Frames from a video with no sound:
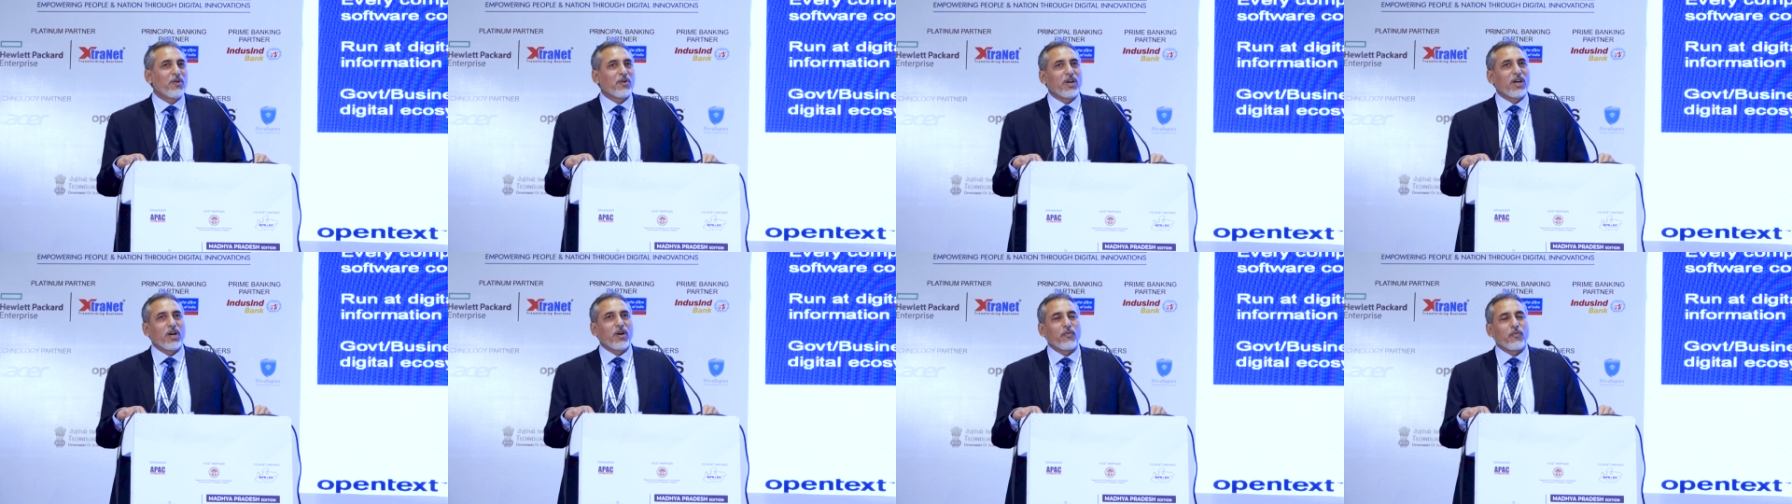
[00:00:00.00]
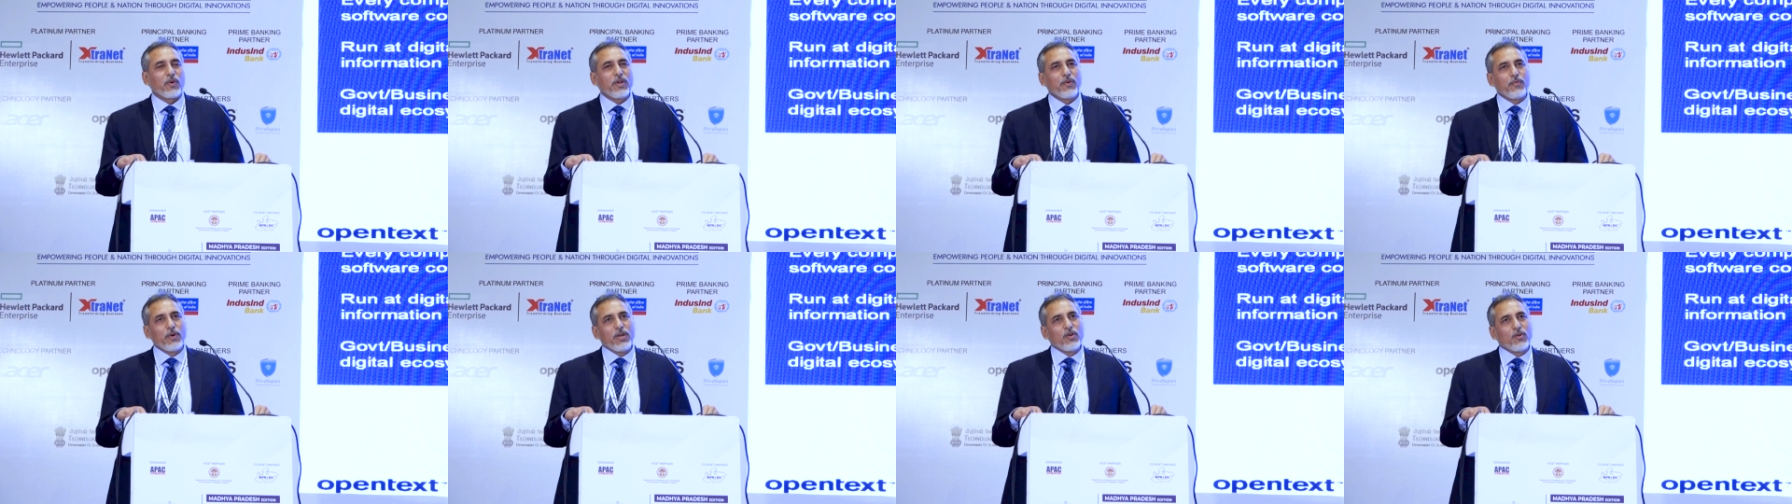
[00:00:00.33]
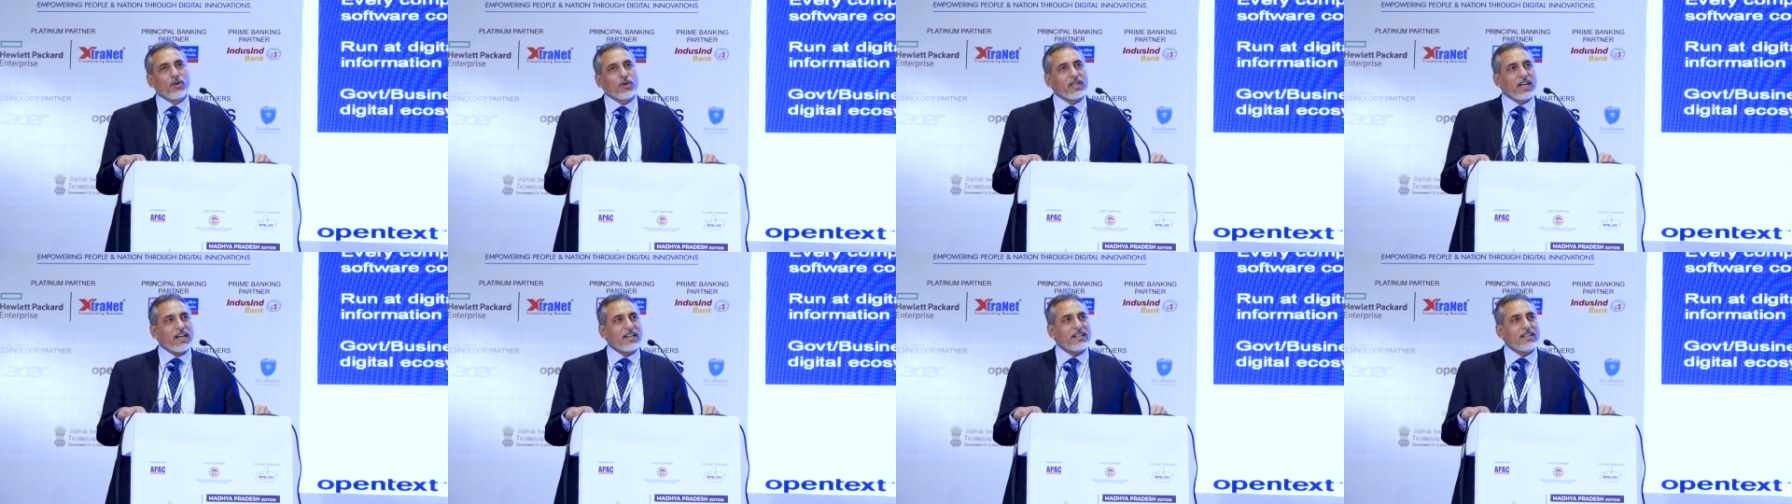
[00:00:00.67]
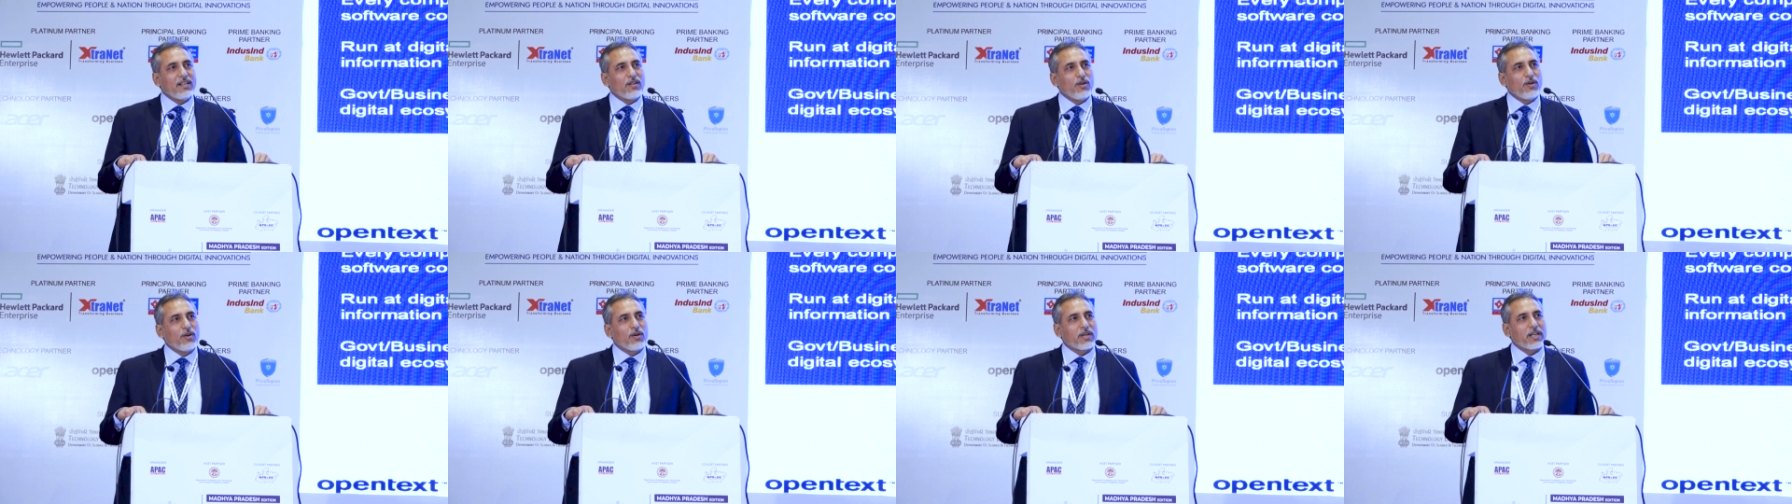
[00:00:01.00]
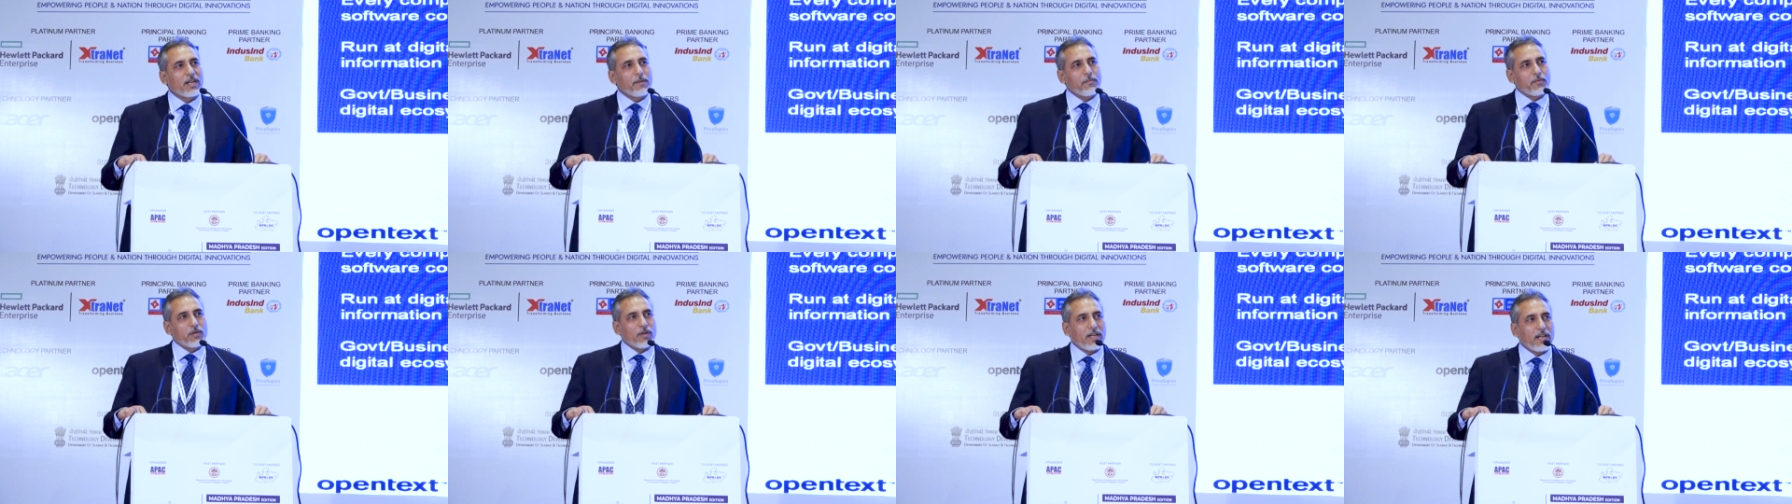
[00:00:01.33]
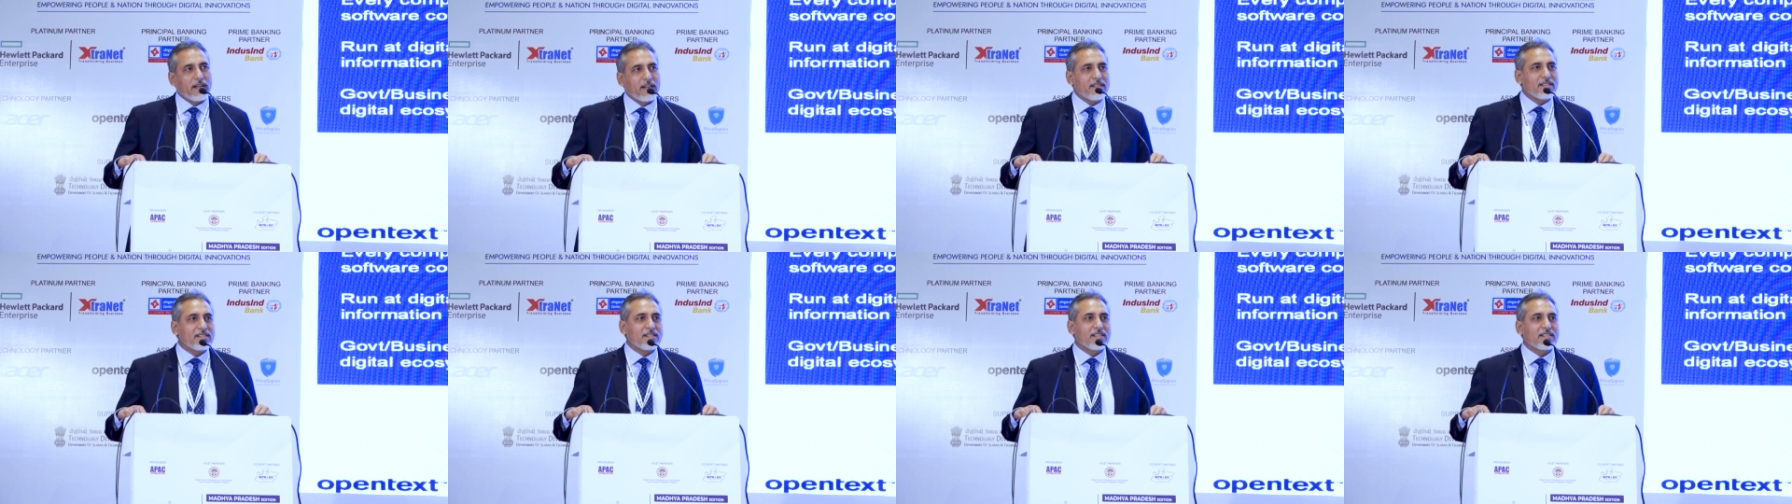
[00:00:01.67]
uh, we, we know that you know
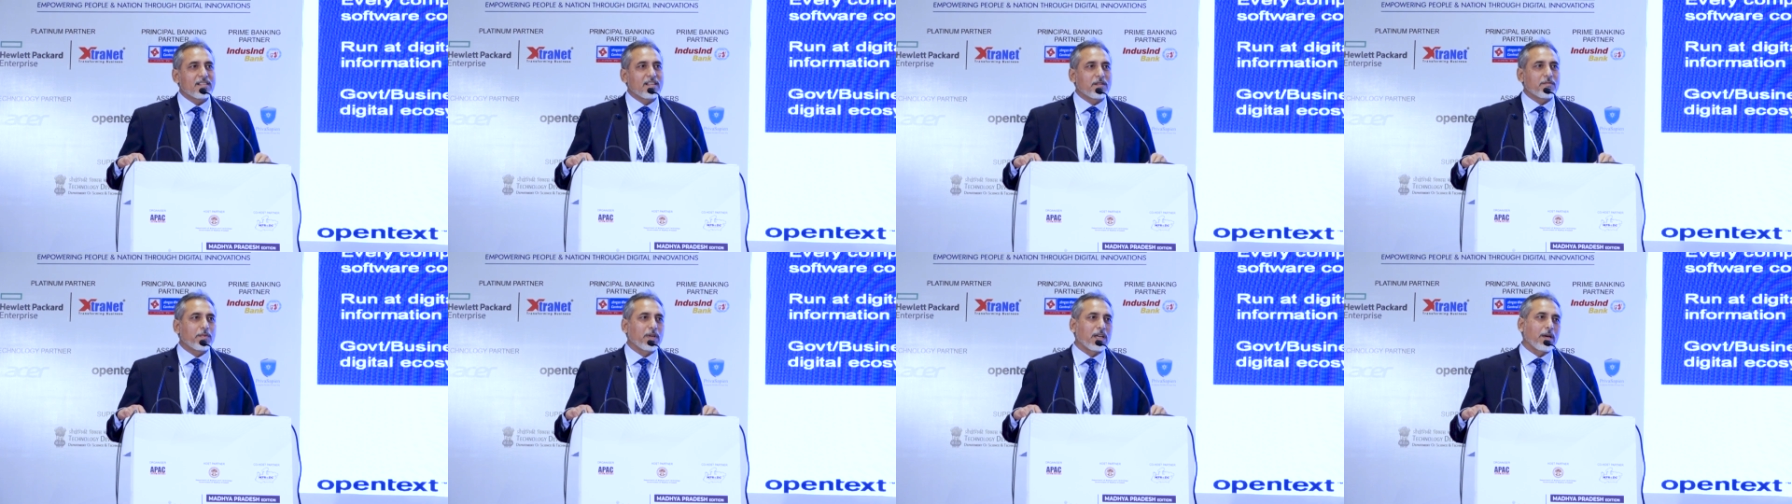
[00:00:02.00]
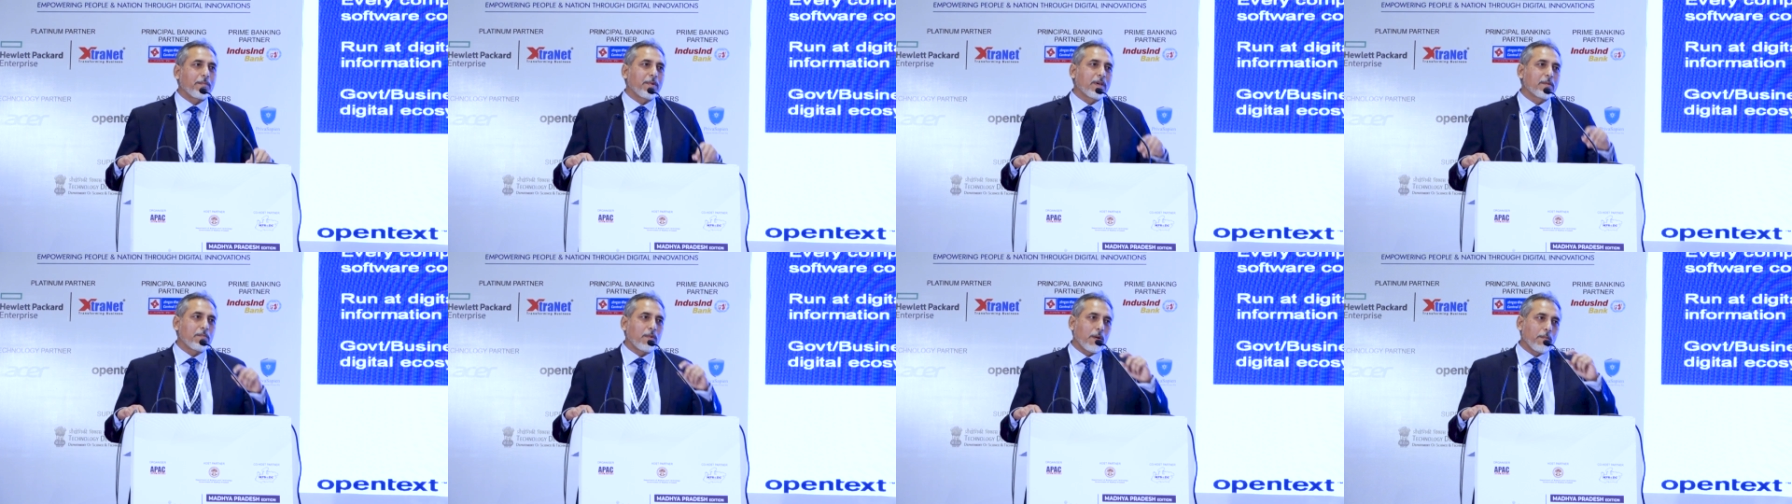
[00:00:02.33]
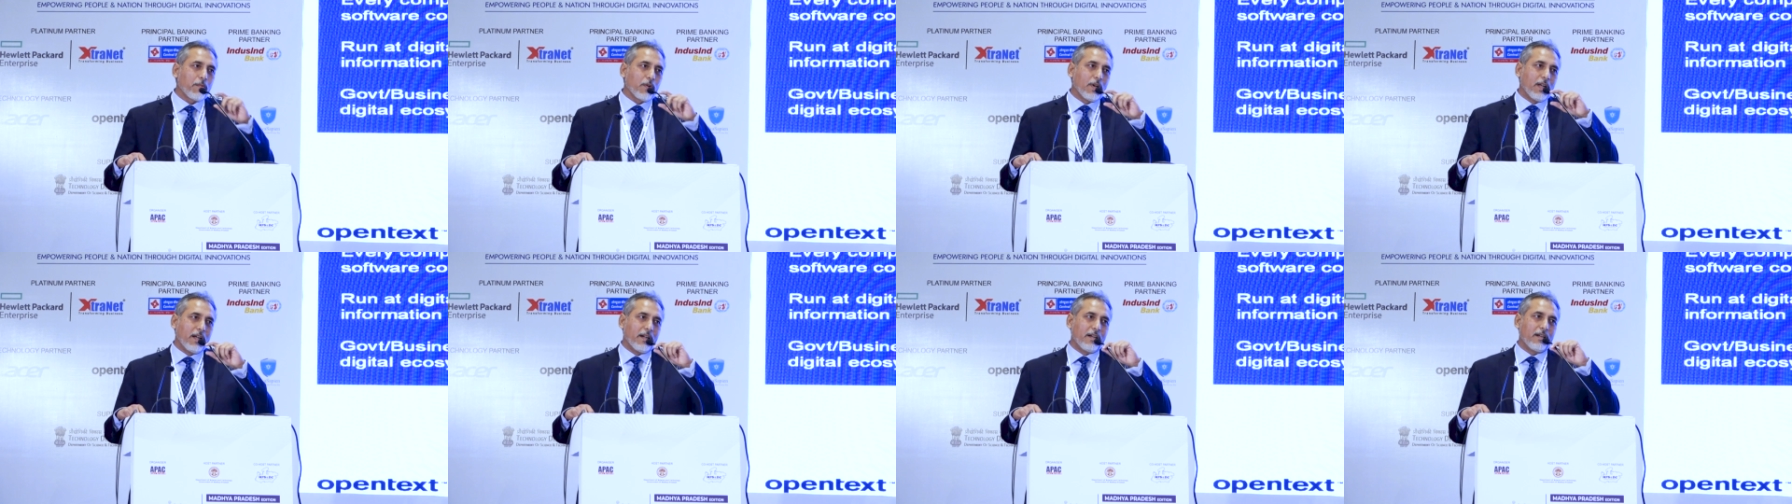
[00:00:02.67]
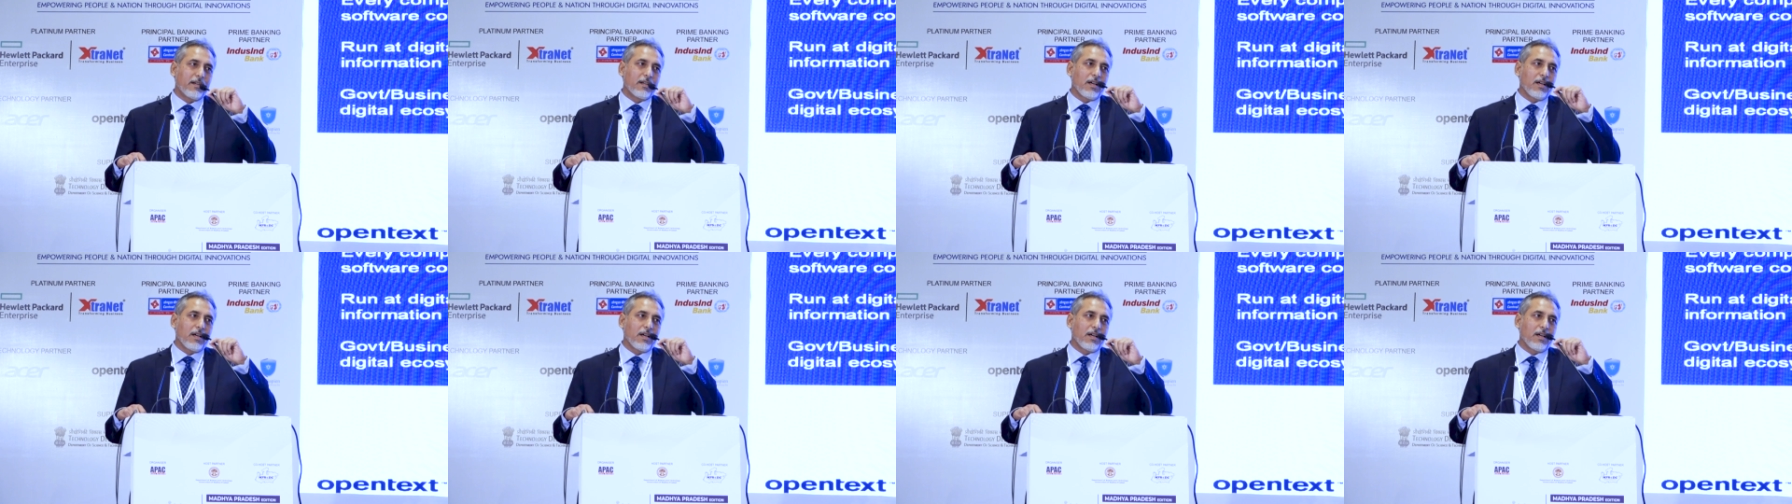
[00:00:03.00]
cryptocurrencies are becoming popular.